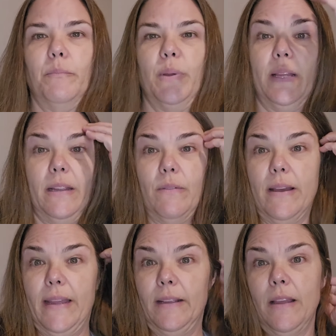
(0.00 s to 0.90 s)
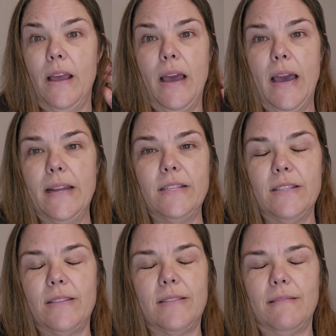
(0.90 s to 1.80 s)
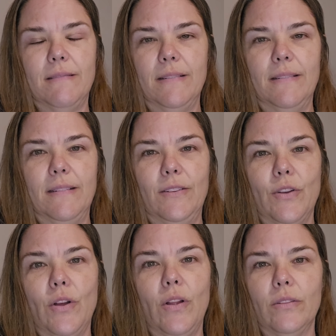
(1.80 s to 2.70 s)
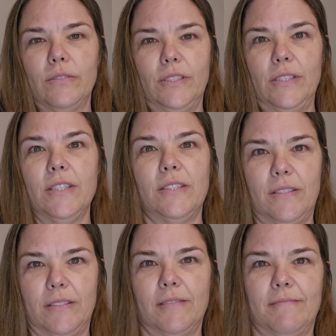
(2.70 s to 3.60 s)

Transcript: But anyway, I just, y'all just,